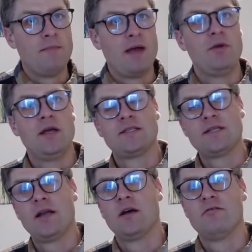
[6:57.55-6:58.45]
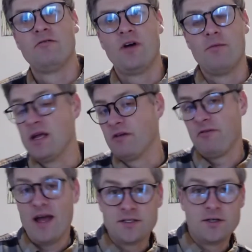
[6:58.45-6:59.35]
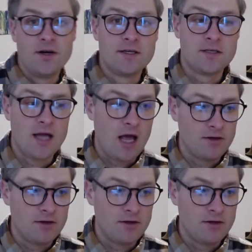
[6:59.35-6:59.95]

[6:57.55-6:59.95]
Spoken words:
Maybe instead of being faster, it's